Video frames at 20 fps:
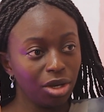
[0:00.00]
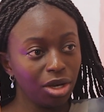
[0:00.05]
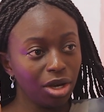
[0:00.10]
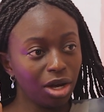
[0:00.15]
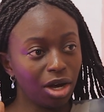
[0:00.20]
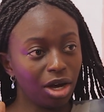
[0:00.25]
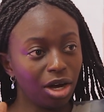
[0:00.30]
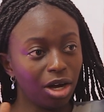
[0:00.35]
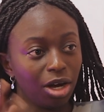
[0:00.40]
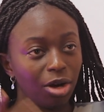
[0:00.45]

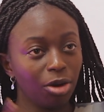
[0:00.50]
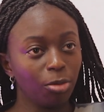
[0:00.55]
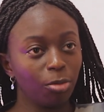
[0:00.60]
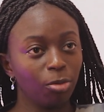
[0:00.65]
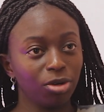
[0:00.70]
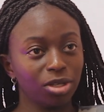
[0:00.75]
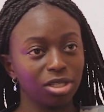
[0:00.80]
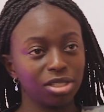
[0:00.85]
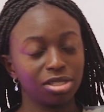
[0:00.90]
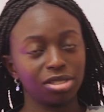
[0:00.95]
uh,
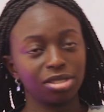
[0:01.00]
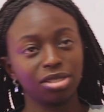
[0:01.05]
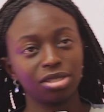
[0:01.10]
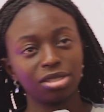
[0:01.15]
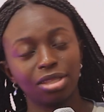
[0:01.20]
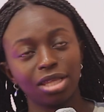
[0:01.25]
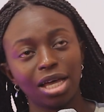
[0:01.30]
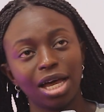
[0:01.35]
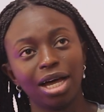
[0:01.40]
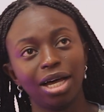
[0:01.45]
was
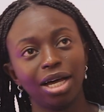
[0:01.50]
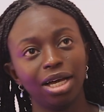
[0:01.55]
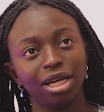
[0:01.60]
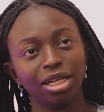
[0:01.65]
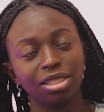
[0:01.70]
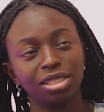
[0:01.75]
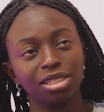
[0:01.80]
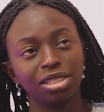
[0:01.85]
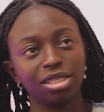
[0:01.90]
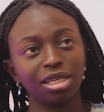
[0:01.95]

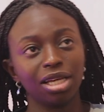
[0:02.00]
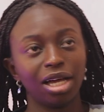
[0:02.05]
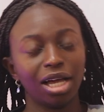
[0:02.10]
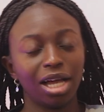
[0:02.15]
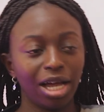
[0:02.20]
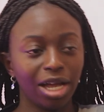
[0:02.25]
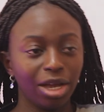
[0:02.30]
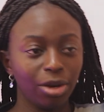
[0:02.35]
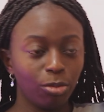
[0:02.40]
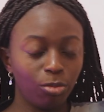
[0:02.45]
that
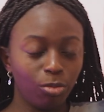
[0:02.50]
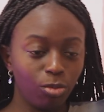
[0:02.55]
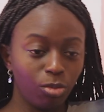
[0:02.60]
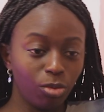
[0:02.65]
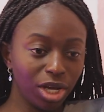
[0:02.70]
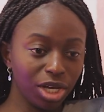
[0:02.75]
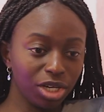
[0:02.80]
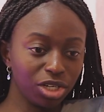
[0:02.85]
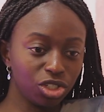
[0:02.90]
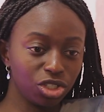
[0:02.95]
I
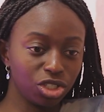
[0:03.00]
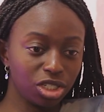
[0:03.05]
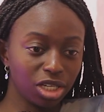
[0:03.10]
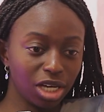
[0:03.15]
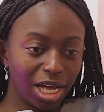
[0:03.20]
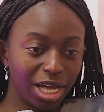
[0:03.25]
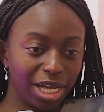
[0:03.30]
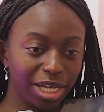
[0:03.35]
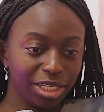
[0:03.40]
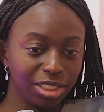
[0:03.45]
wish
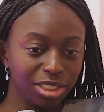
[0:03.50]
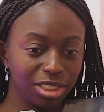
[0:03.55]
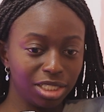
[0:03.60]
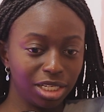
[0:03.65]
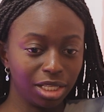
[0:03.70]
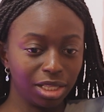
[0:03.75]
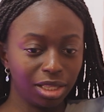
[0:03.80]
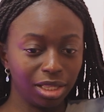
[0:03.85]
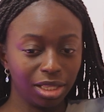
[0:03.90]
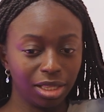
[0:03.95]
I
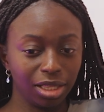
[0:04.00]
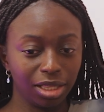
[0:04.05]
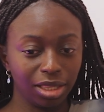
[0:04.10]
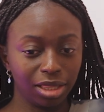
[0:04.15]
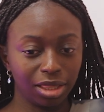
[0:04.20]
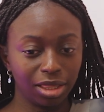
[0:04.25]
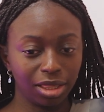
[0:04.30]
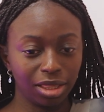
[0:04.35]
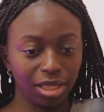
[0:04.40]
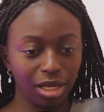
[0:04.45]
did
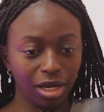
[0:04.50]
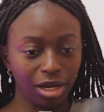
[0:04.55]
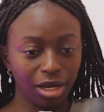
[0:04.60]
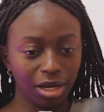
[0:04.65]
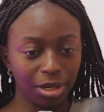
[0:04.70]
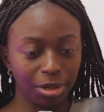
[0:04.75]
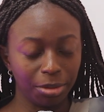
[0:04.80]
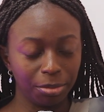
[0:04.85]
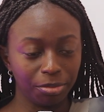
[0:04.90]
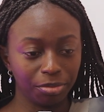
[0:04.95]

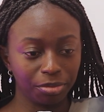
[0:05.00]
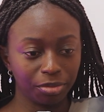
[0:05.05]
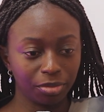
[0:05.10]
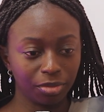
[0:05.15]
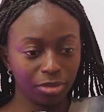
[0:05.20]
um,